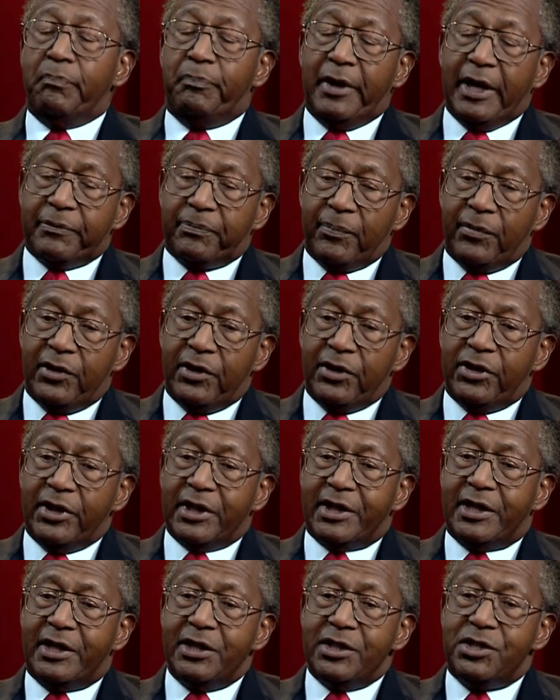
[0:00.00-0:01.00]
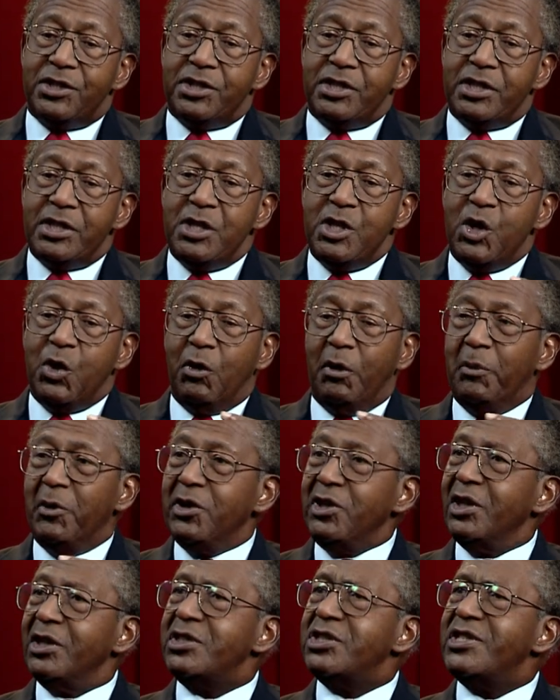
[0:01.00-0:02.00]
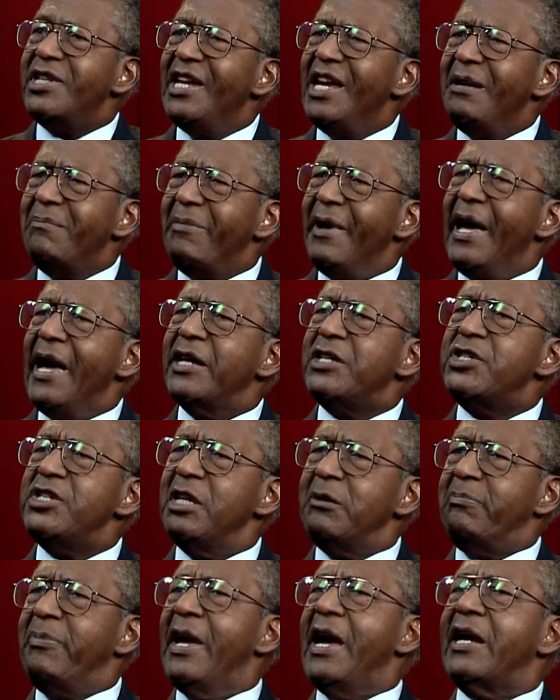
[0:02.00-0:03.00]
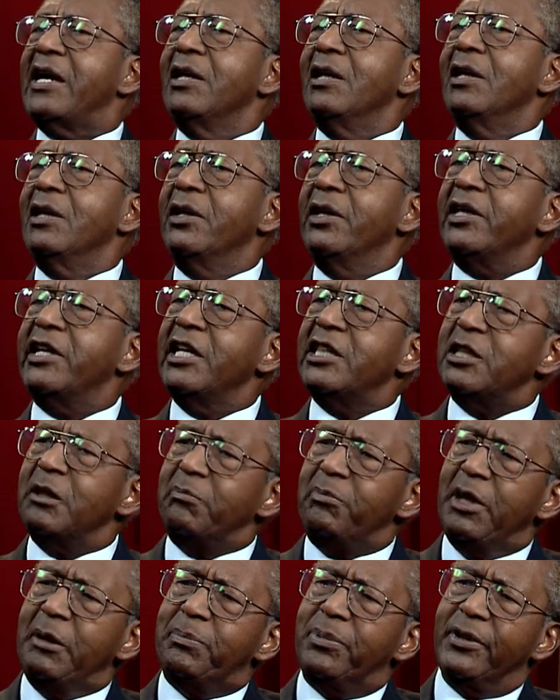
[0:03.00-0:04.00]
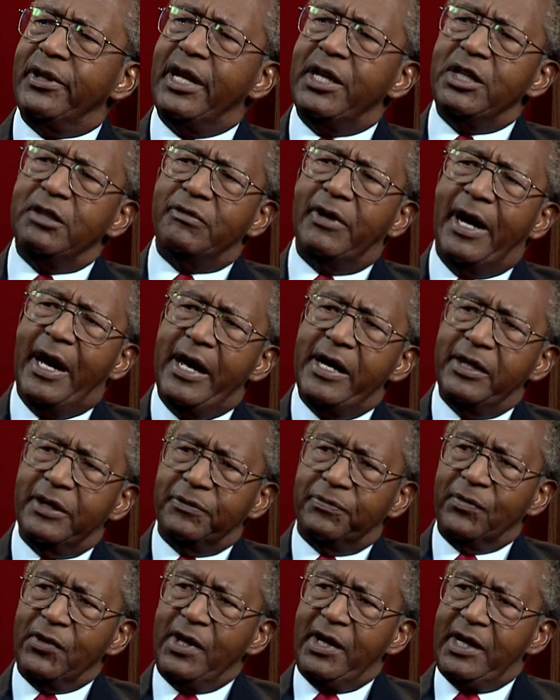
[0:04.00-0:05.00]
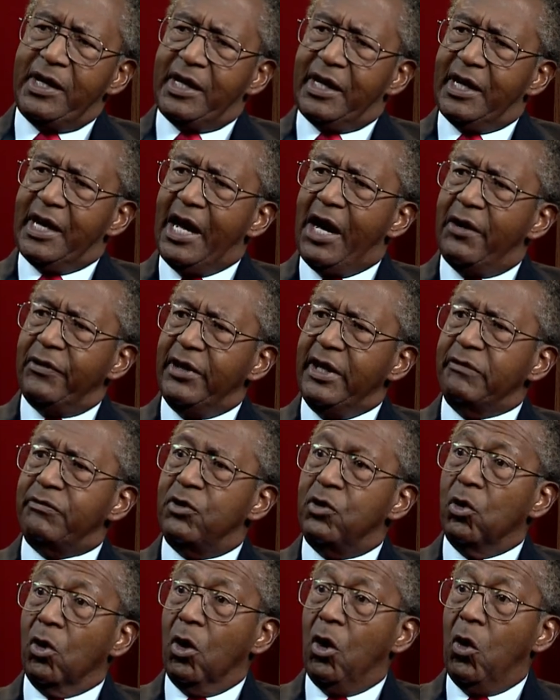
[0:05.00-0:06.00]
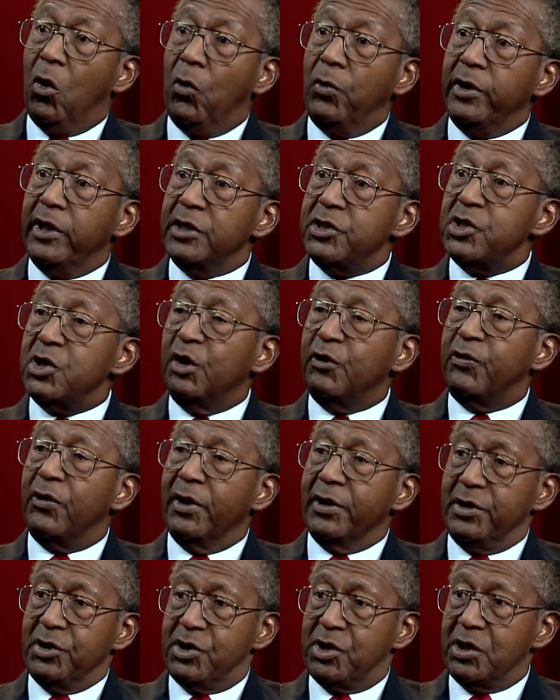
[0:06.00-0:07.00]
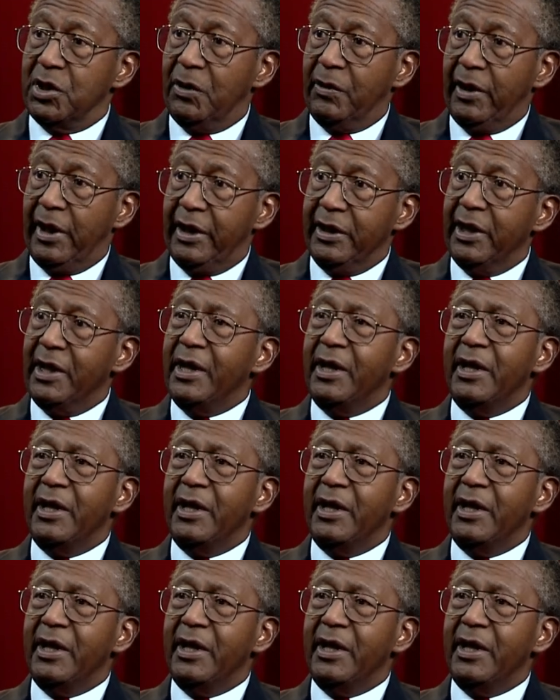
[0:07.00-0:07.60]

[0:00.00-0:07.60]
But the continuum, when you stand back, sit back, and look at the people that you've hired and how they've grown and so forth and so on,